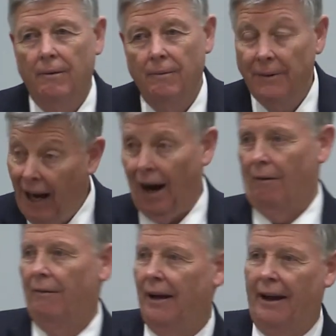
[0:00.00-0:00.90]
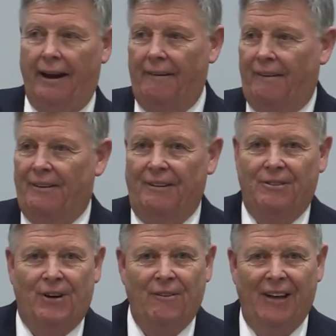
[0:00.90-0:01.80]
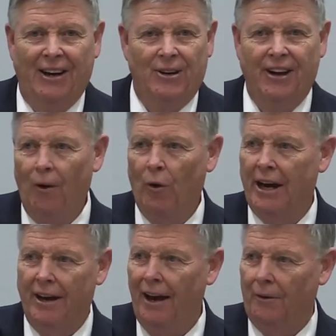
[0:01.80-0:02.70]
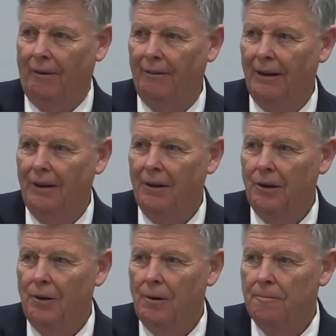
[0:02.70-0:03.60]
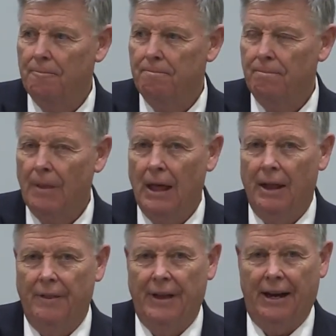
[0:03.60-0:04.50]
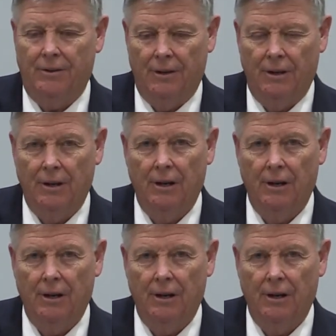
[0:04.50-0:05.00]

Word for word: Yeah. Try to think it when it doesn't. That